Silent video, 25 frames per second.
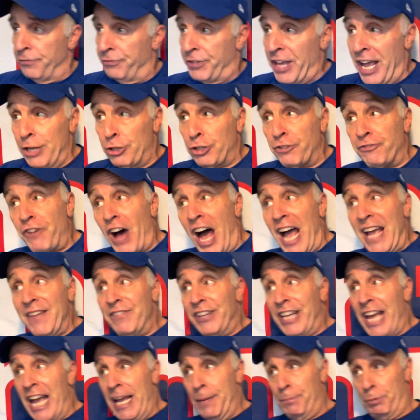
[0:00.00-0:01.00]
there's
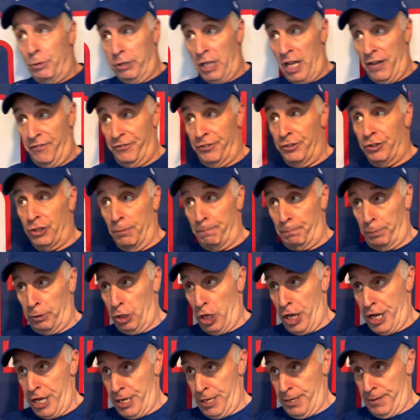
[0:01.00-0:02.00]
five games left to
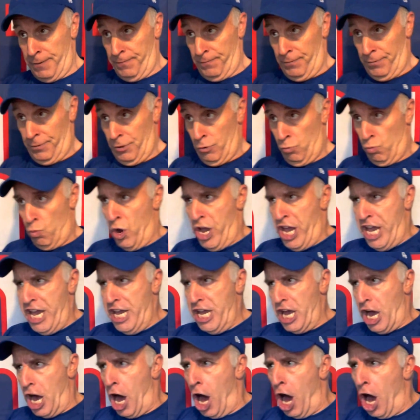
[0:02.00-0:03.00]
play.
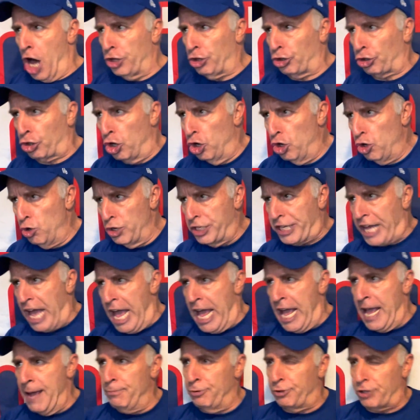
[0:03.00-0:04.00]
We are two
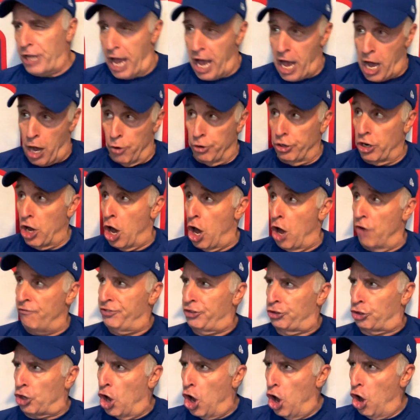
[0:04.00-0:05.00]
games out
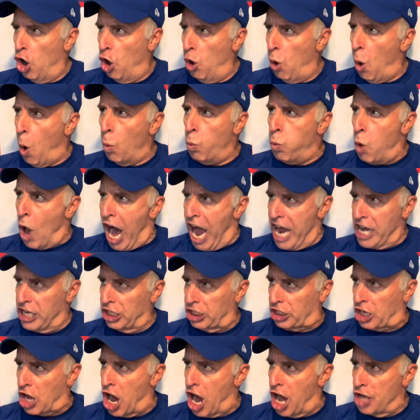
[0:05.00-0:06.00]
of two
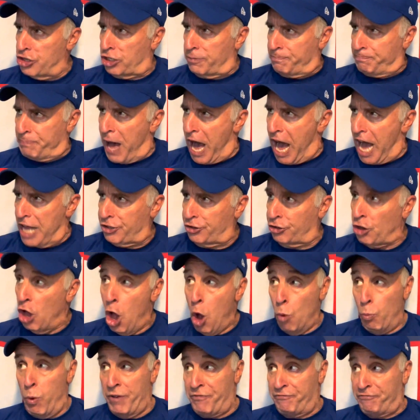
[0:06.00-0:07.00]
wild card spots
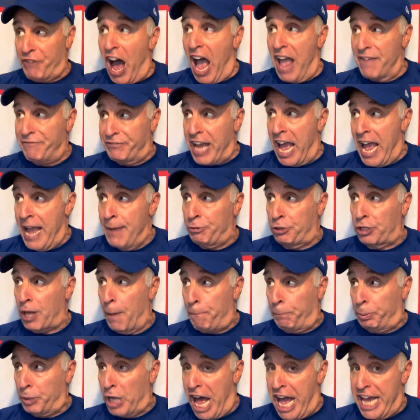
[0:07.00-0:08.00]
with five games
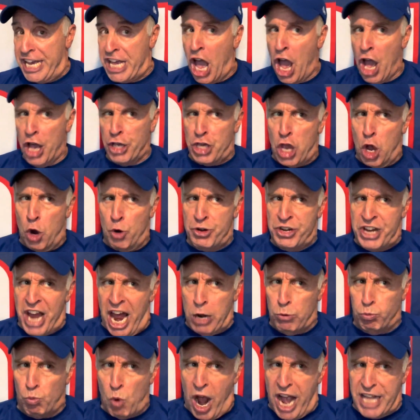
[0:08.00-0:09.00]
to play, you
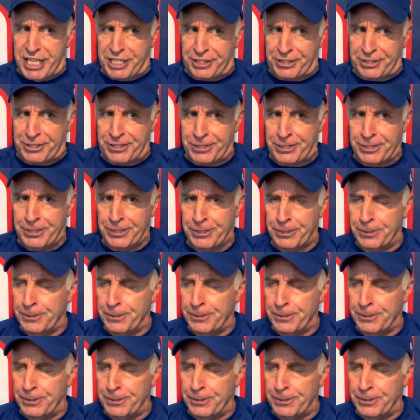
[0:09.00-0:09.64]
nitwits.